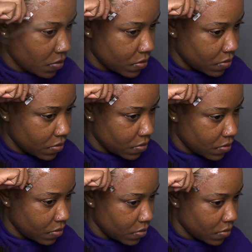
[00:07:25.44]

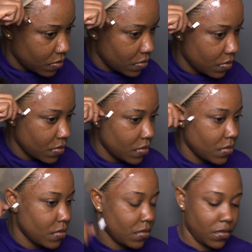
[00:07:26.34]

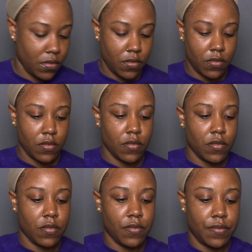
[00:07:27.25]

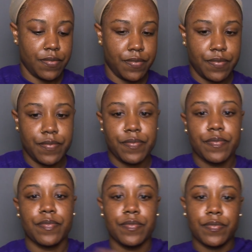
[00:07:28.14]

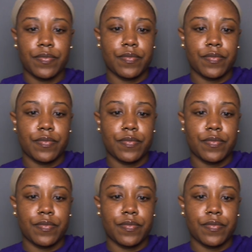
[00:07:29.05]
(silence)